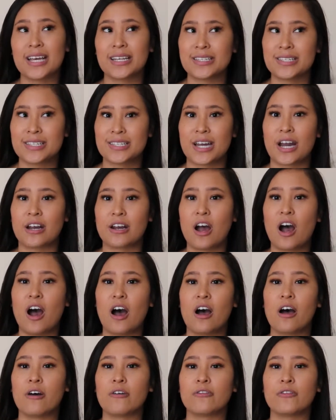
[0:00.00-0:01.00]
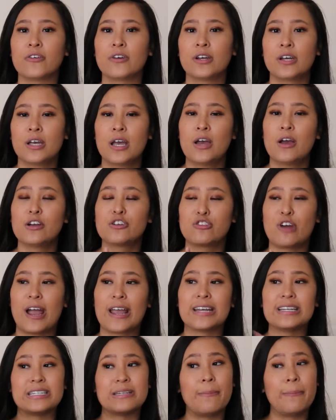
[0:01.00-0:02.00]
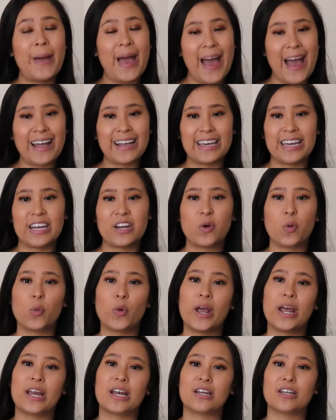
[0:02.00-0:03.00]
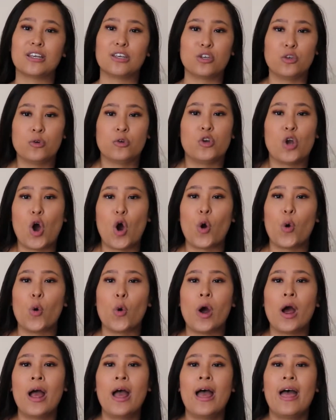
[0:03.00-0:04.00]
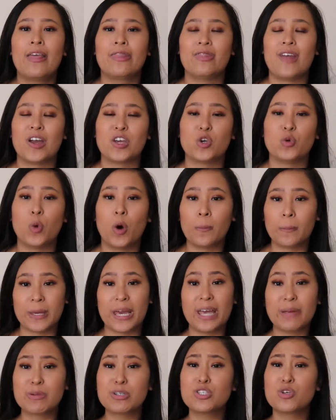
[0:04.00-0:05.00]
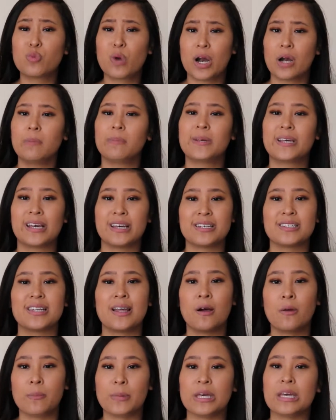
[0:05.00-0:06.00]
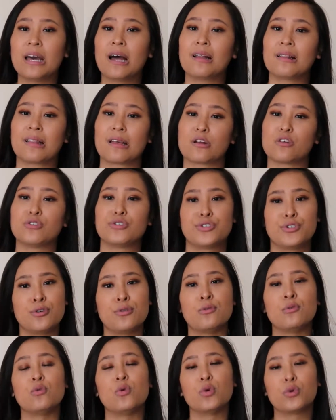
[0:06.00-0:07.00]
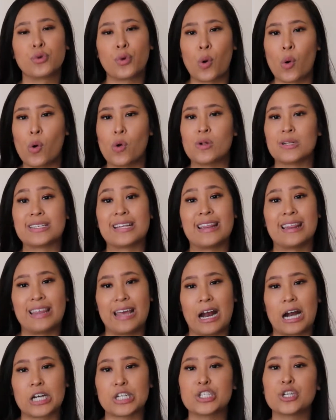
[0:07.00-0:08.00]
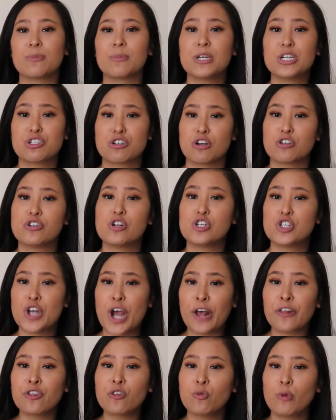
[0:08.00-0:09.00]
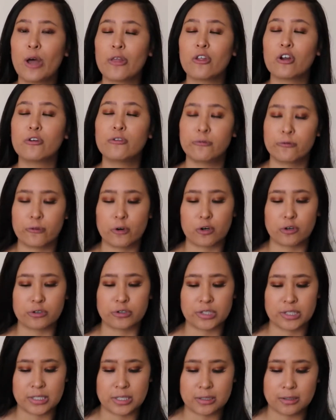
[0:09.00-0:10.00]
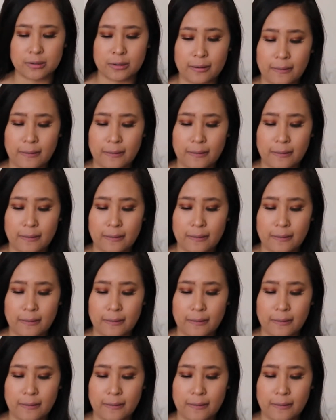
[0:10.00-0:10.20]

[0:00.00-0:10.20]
instead of trying to pack it when you know that you won't be able to wear it because it'll be a little too cold there. So be sure to check the weather first.